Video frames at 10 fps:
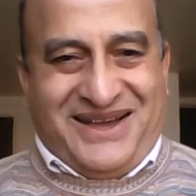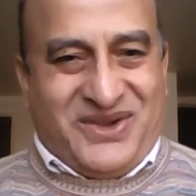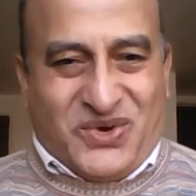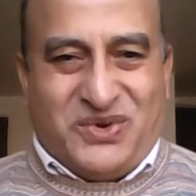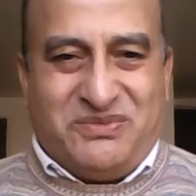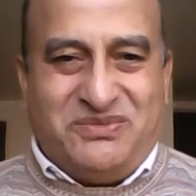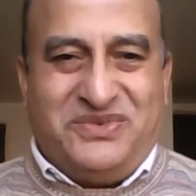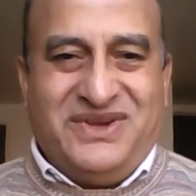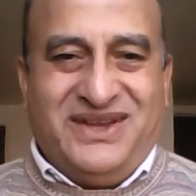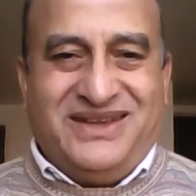hope
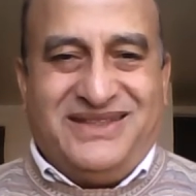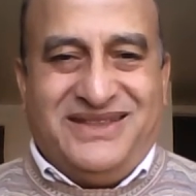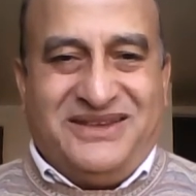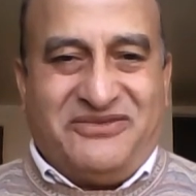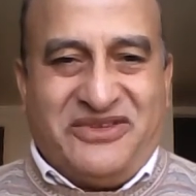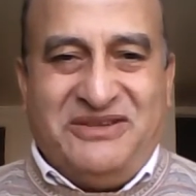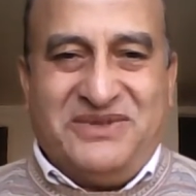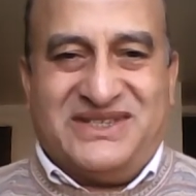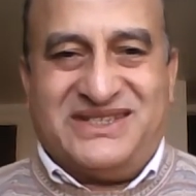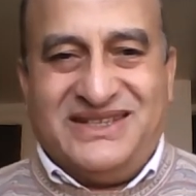the
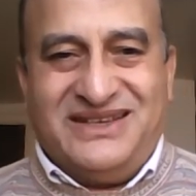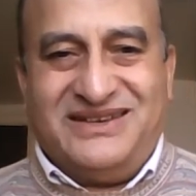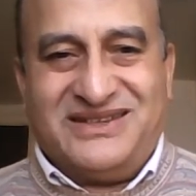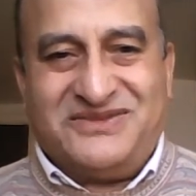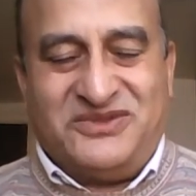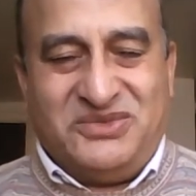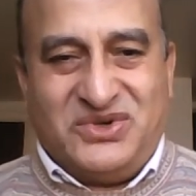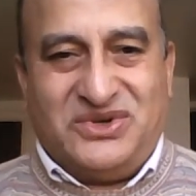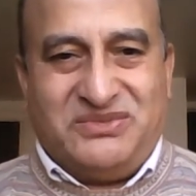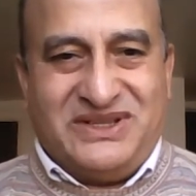famous singers from
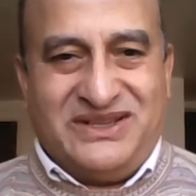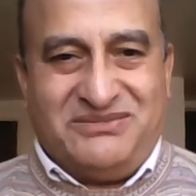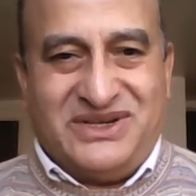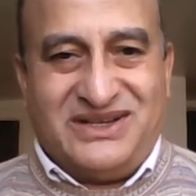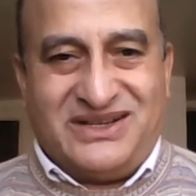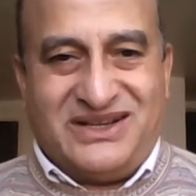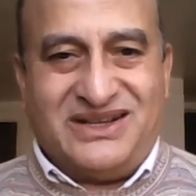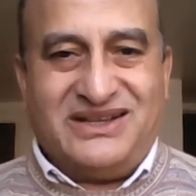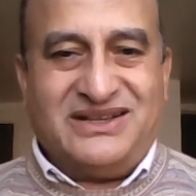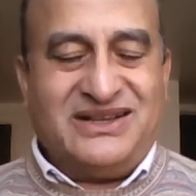Europe and America
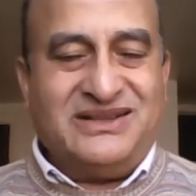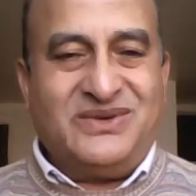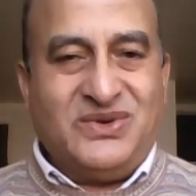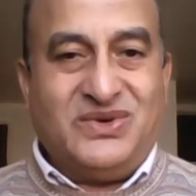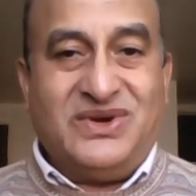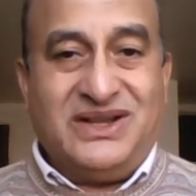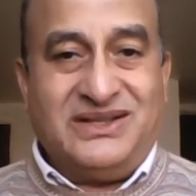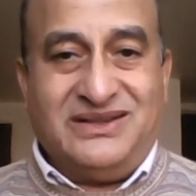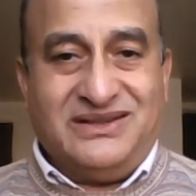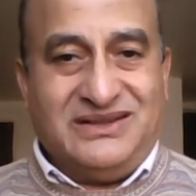can go
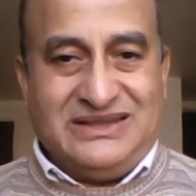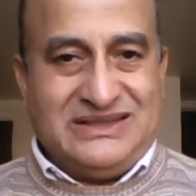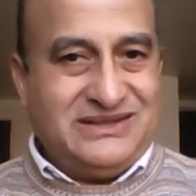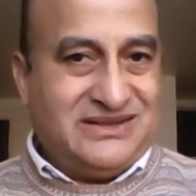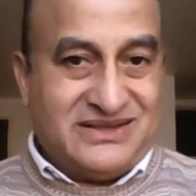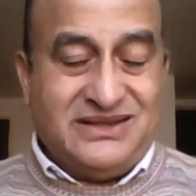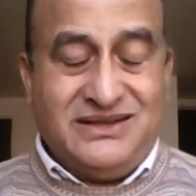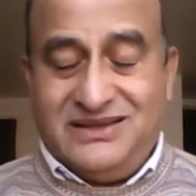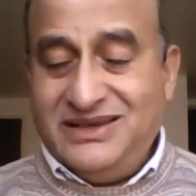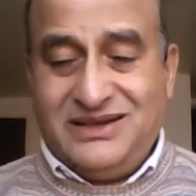and sing
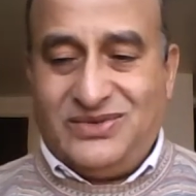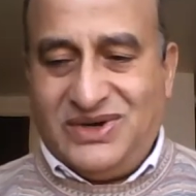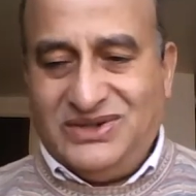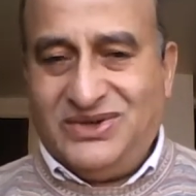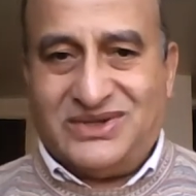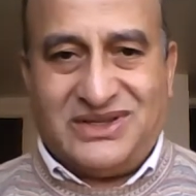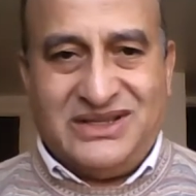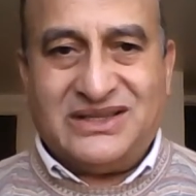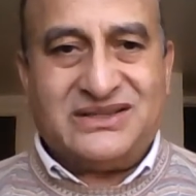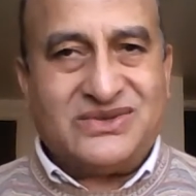there. Why not?
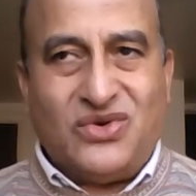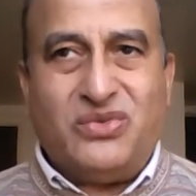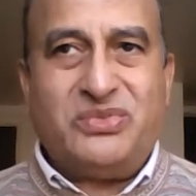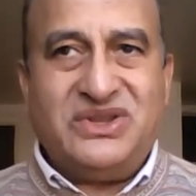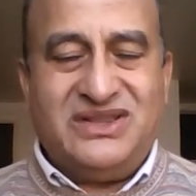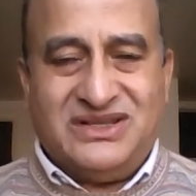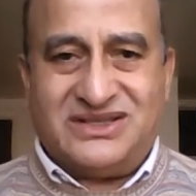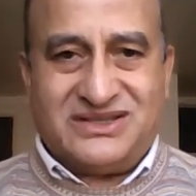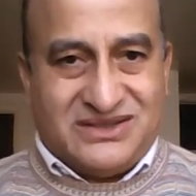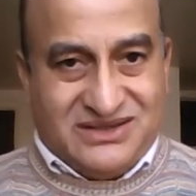Let's open
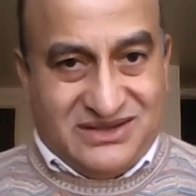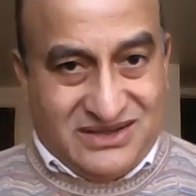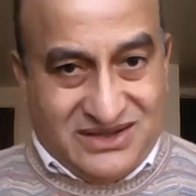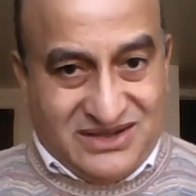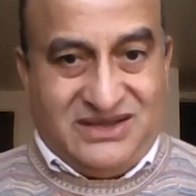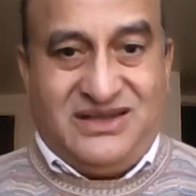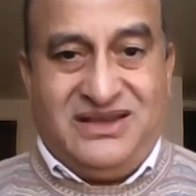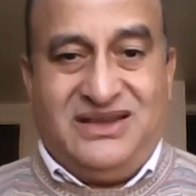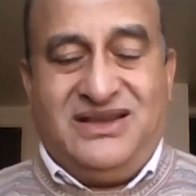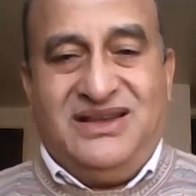this
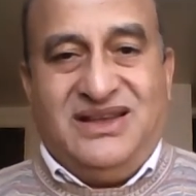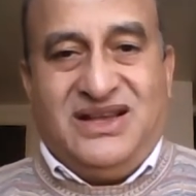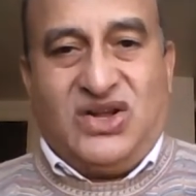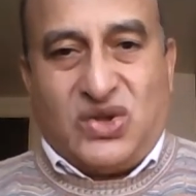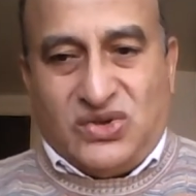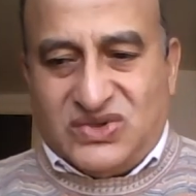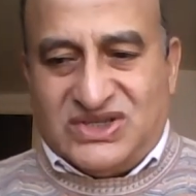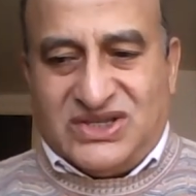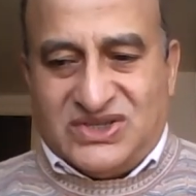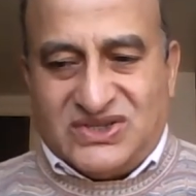closed
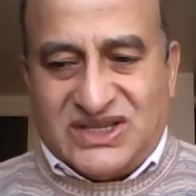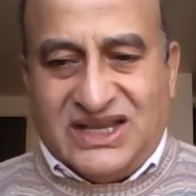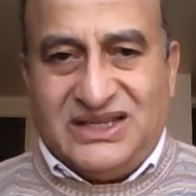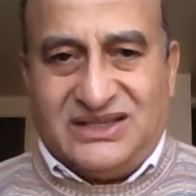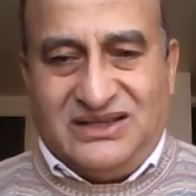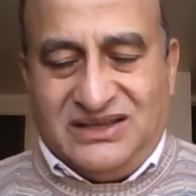society.